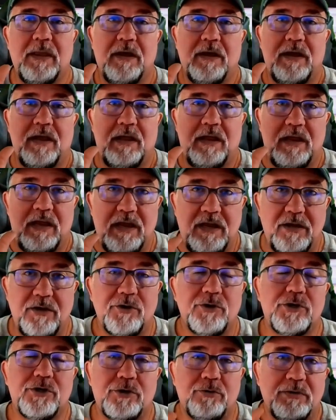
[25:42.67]

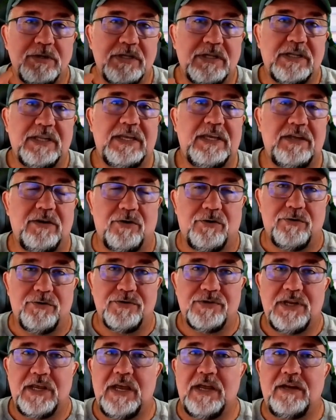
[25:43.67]
industry leaders
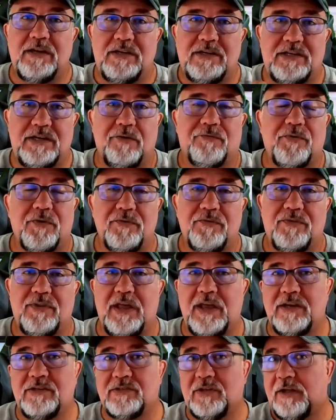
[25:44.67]
in different
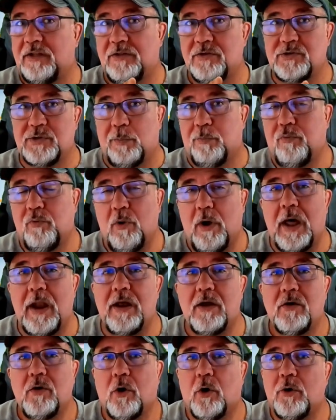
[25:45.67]
things. Like there's a product
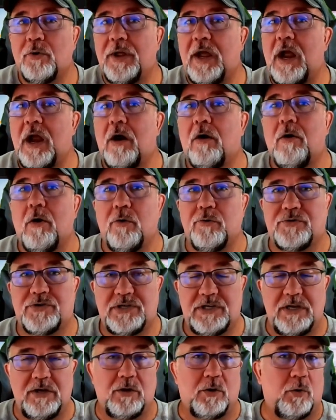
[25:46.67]
called
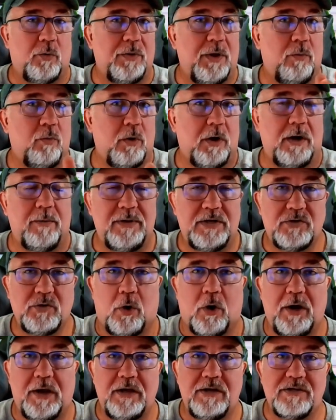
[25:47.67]
AeroSeal that we're going to be
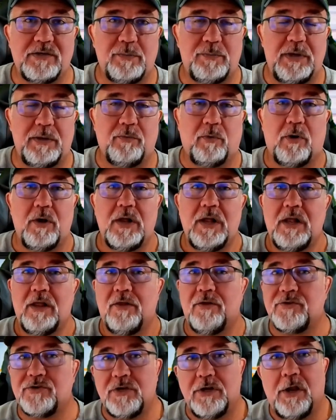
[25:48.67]
talking to some people.
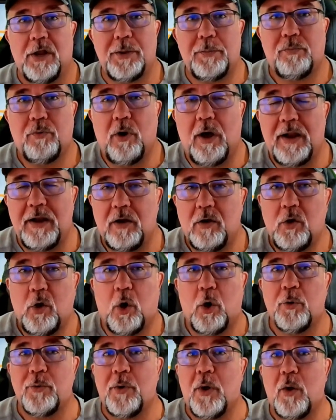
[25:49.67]
There's another product
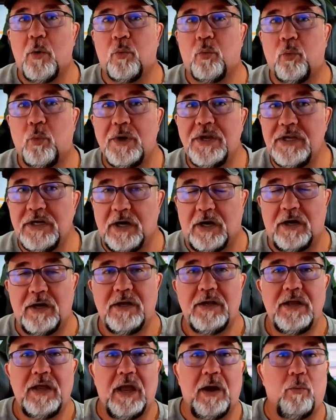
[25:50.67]
called AREA,
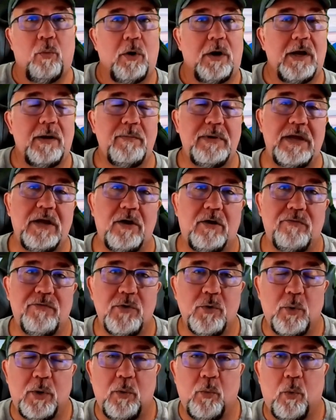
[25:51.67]
and we're going to be
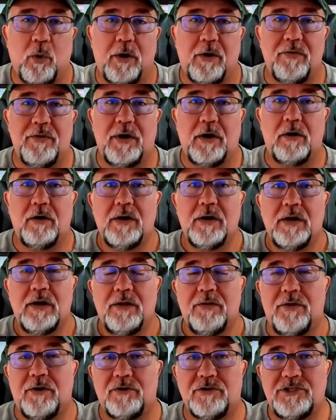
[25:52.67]
interviewing one of their
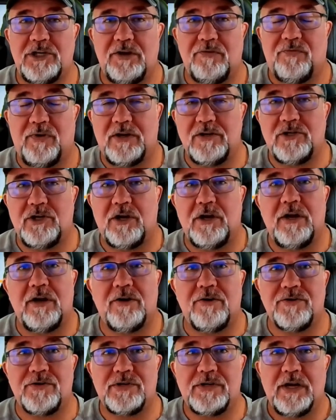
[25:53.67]
chief
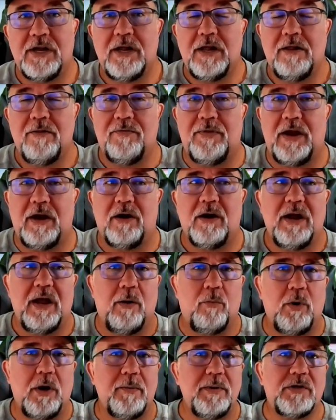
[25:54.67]
engineers there. And we're
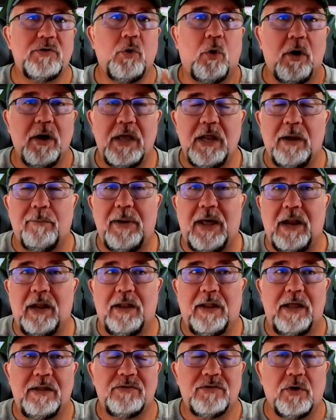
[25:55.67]
going to be talking about
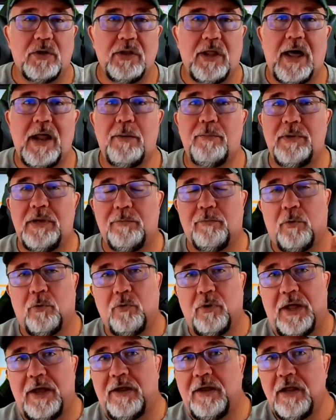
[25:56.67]
a lot of people,
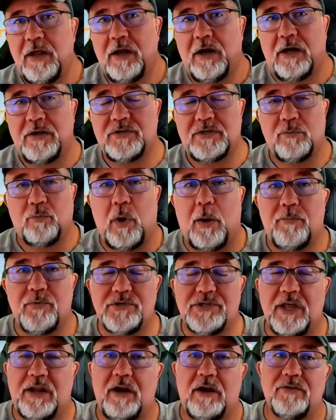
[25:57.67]
like some
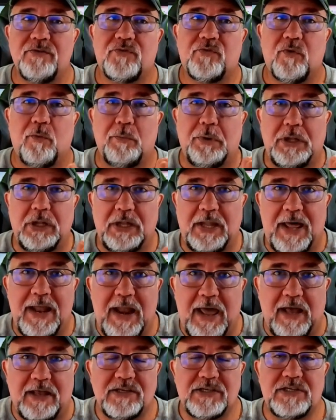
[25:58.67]
representatives from
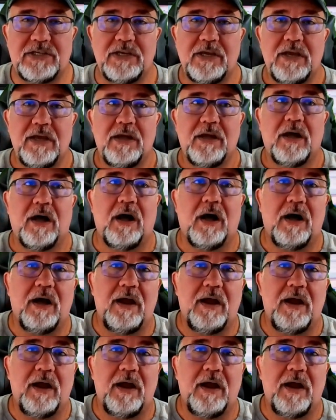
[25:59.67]
Lennox Air